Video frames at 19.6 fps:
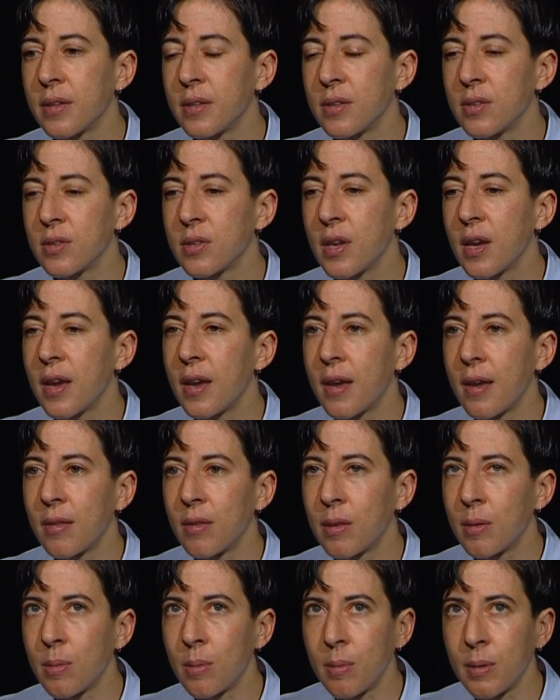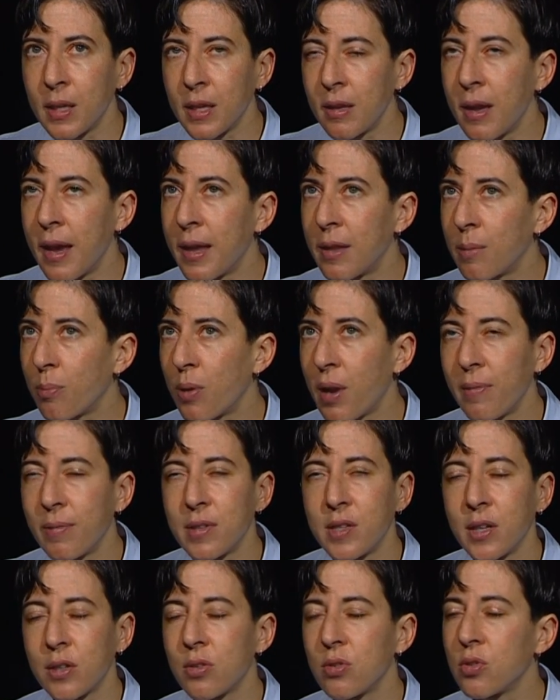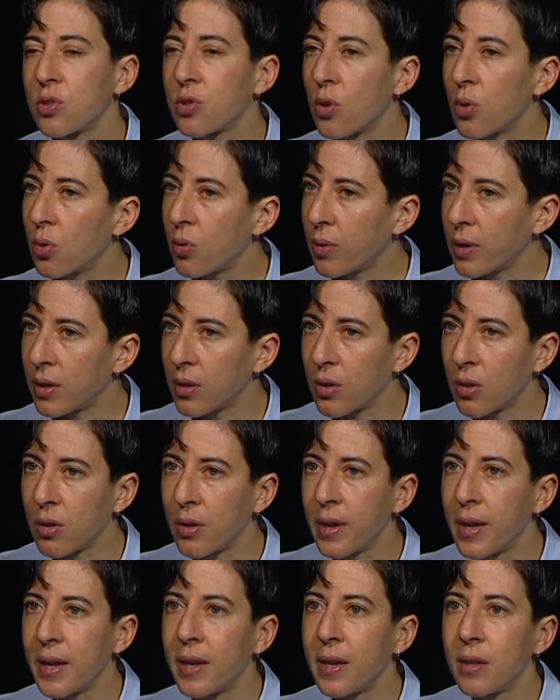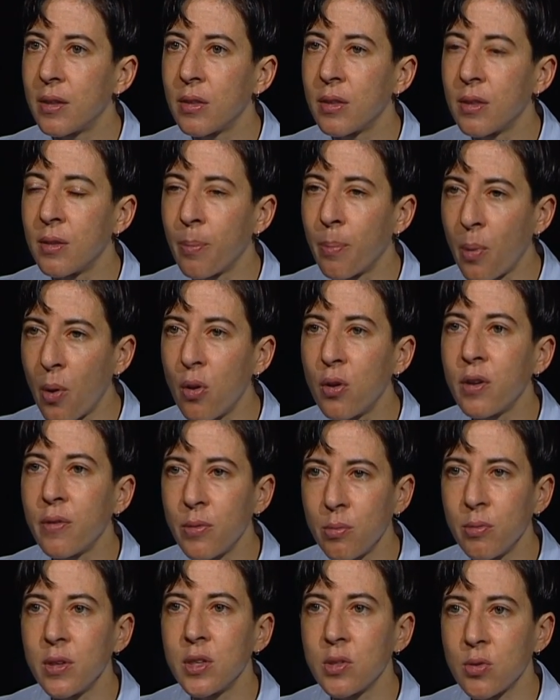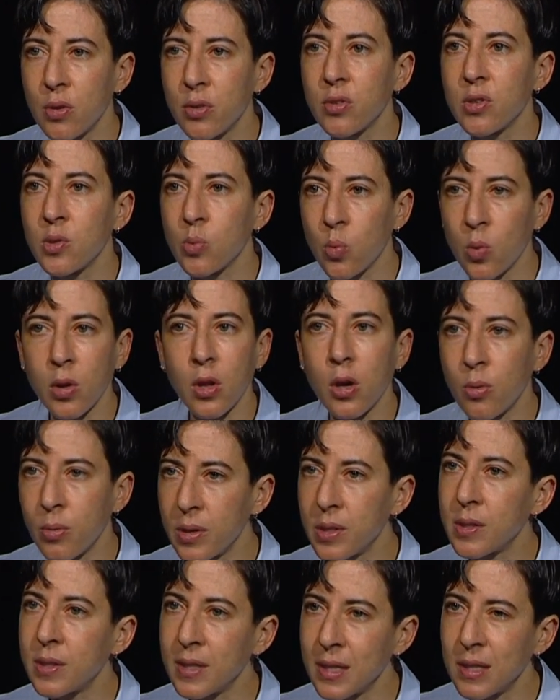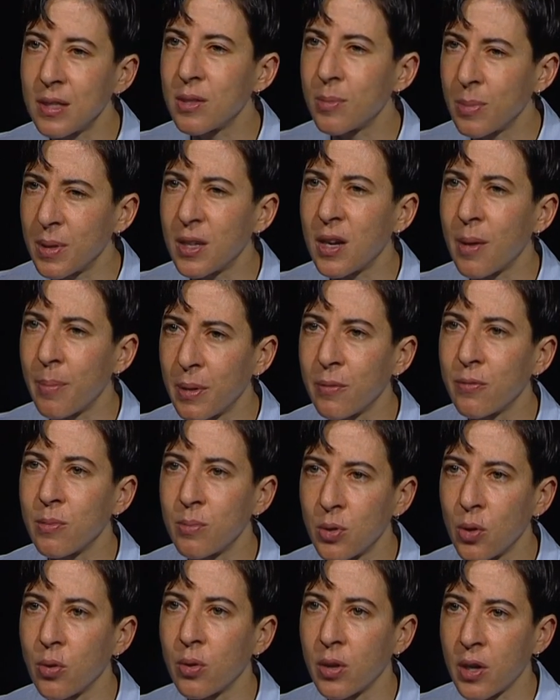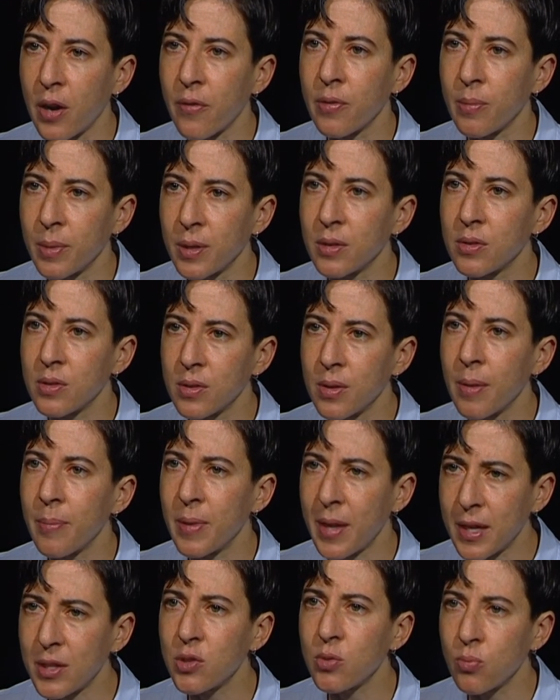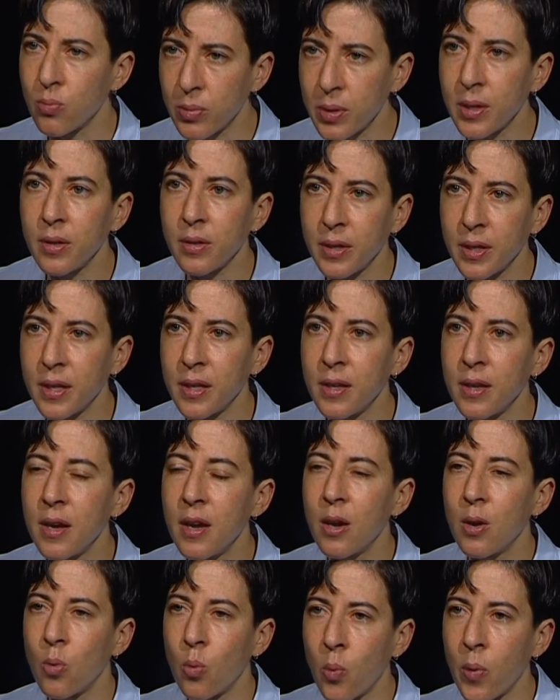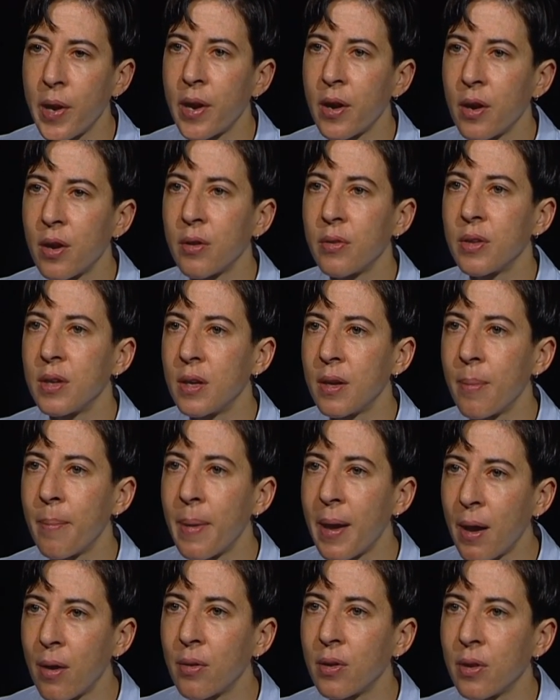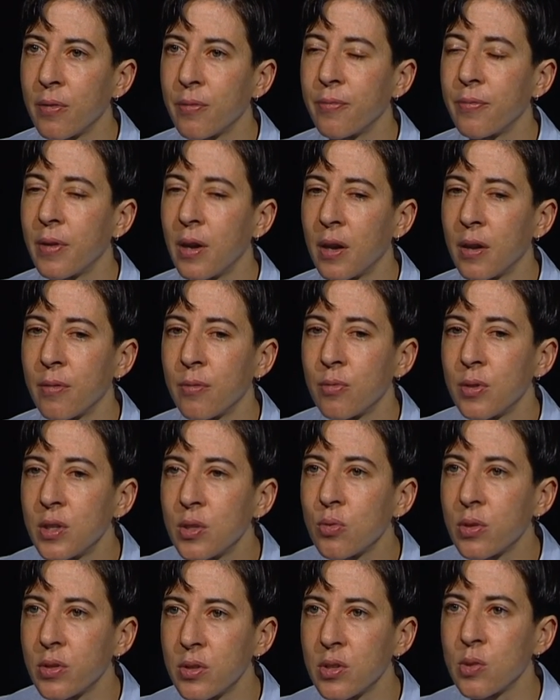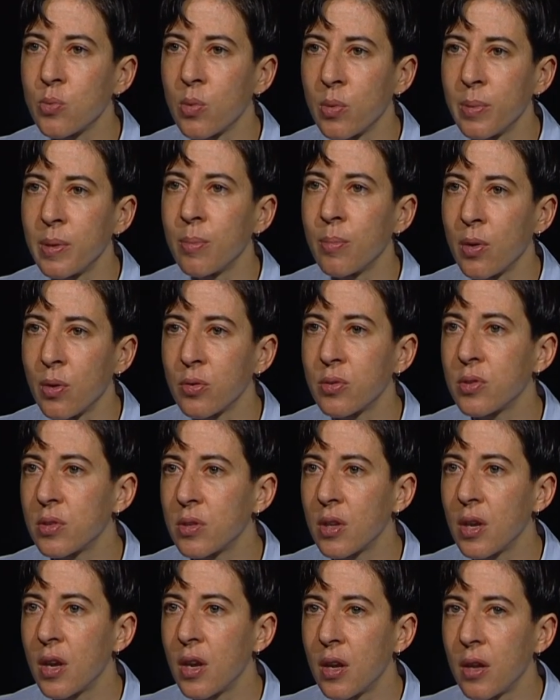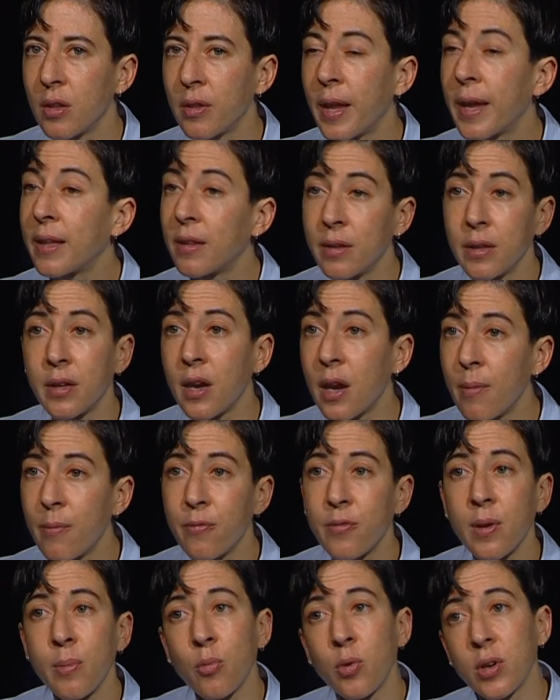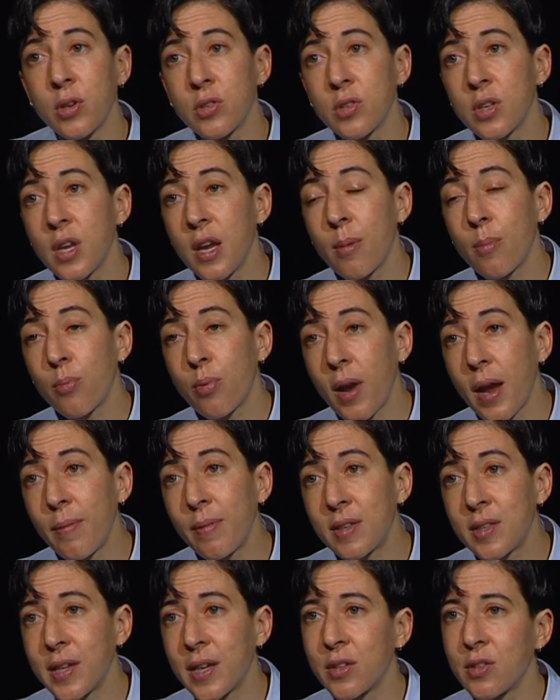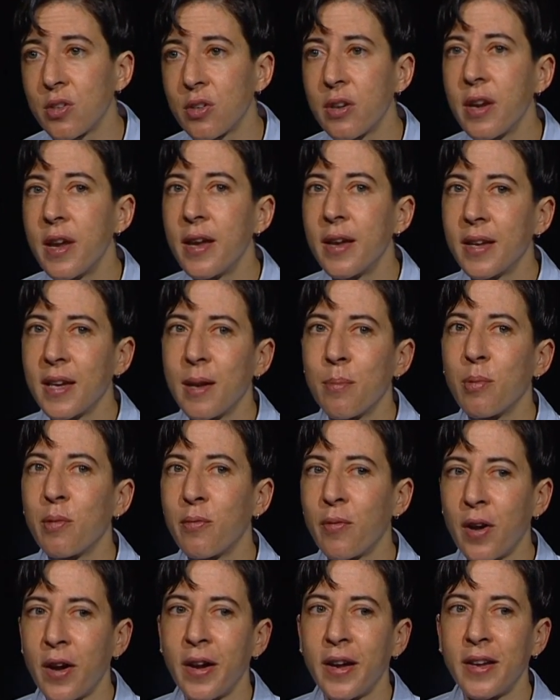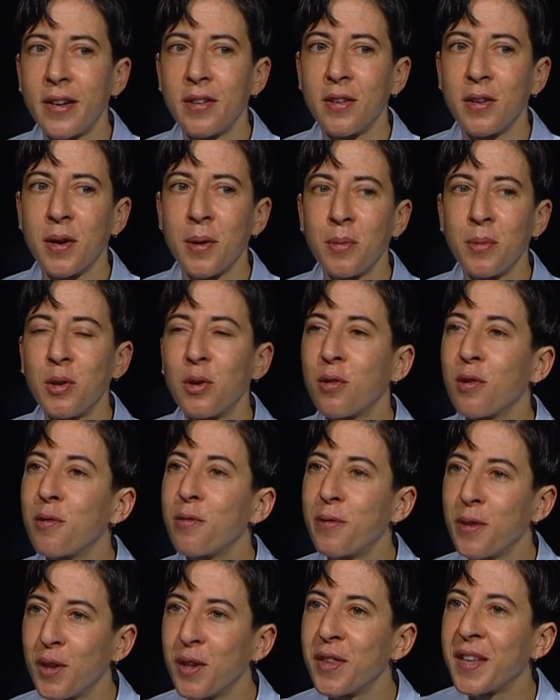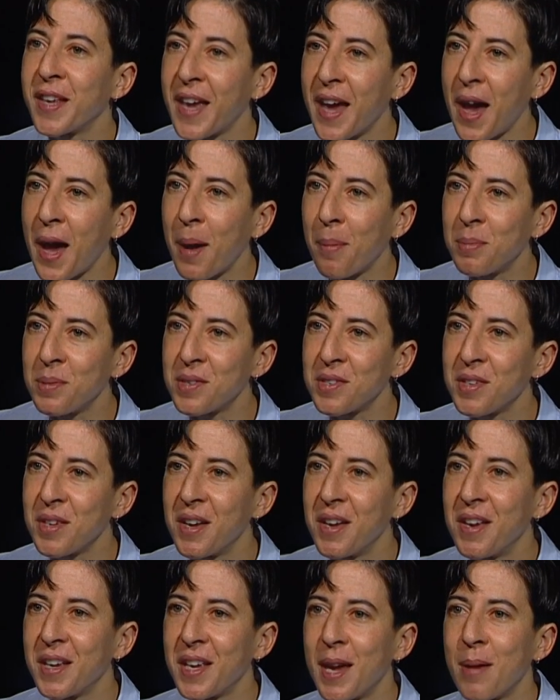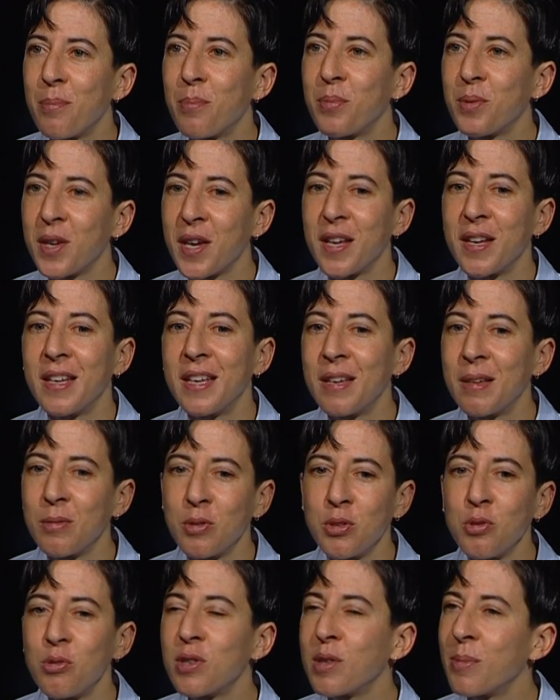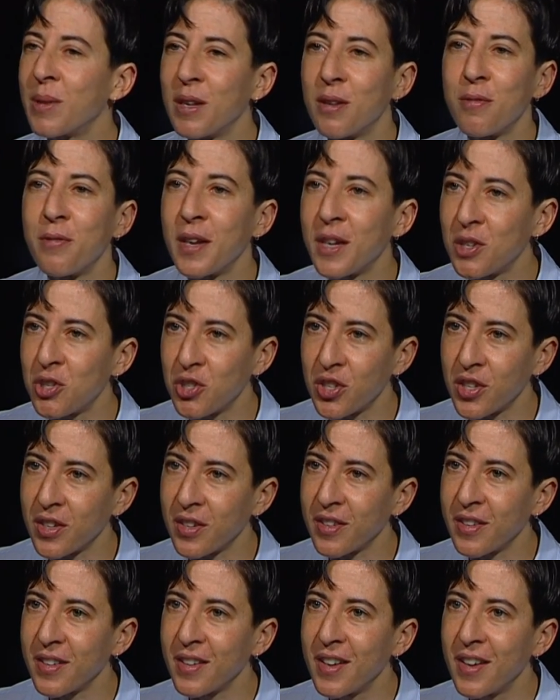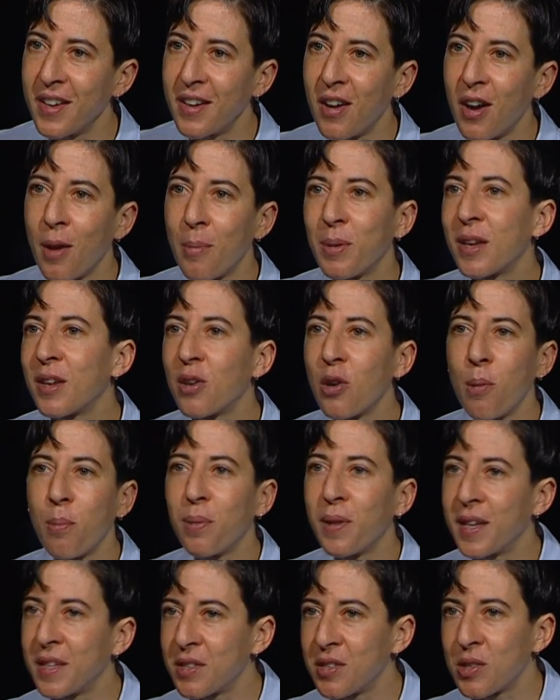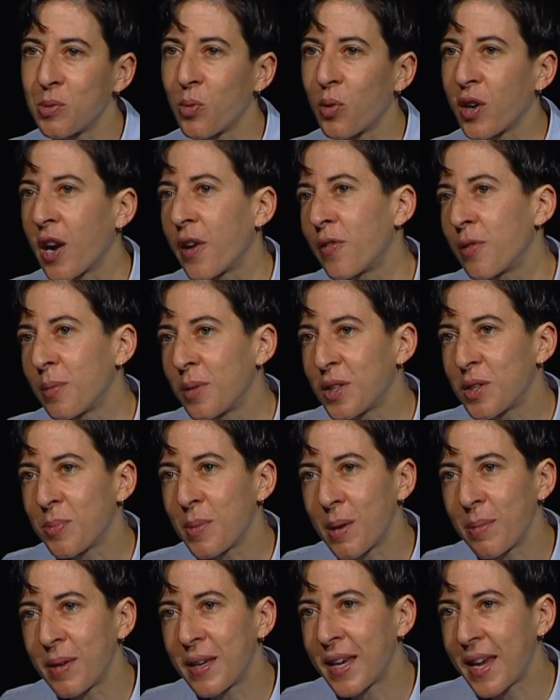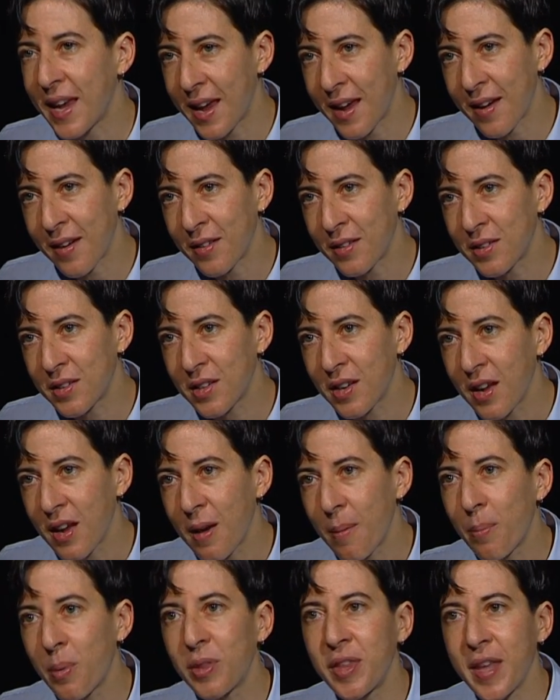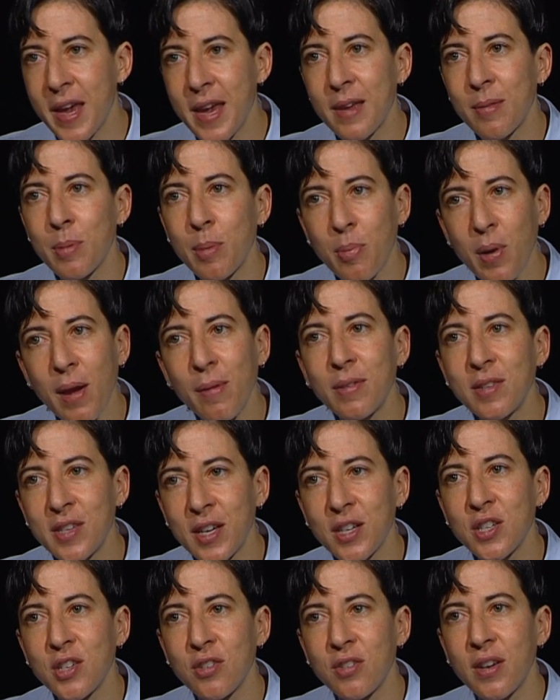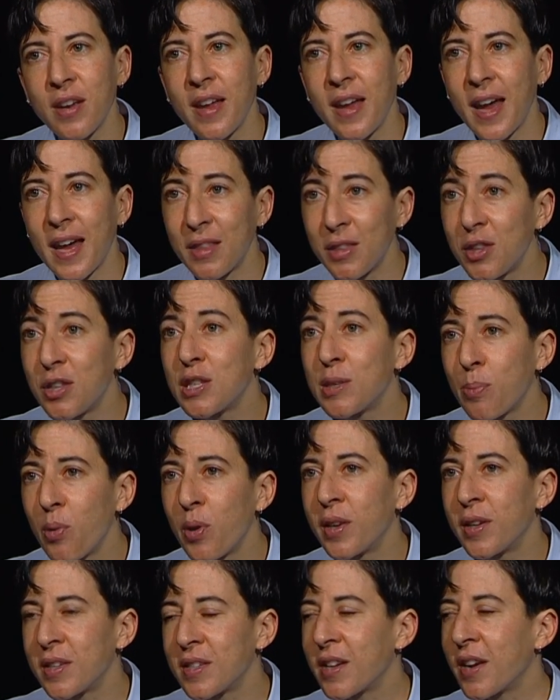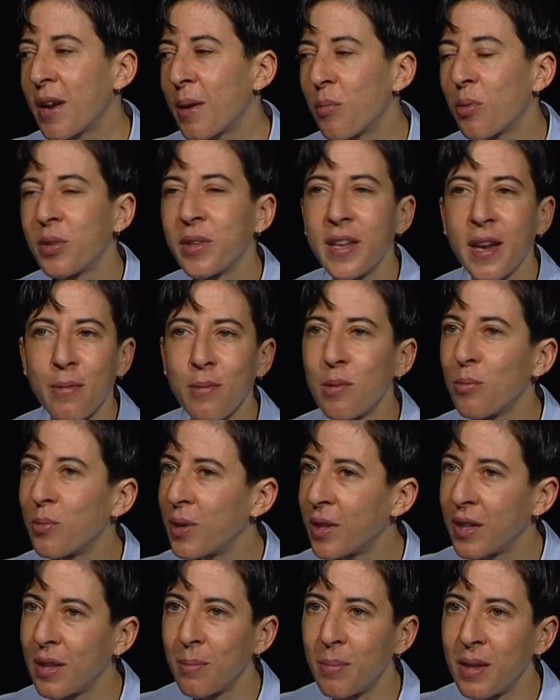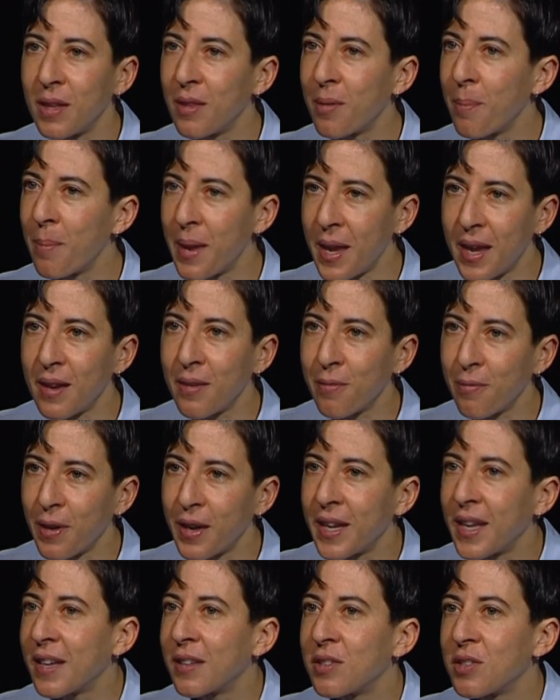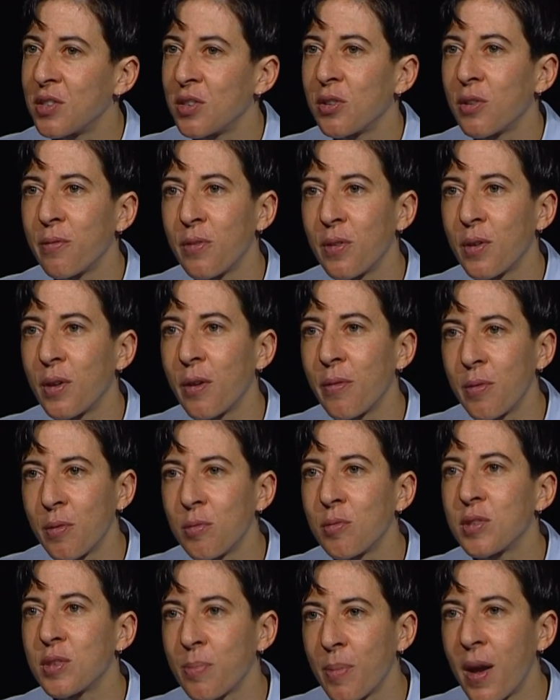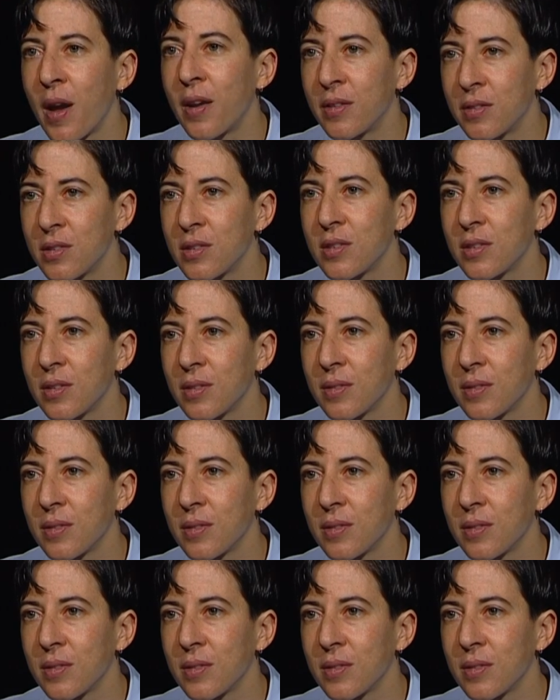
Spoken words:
is, and the private sector is so critical, the bulk of the resources will always need to be coming from donor governments. And that's really where the amount of resources will be most likely to come from, whereas private sector can provide, could fill in the gaps, can do some innovation, can go places where governments maybe can't. But the private sector at this point in time will never really be the main financier of the response.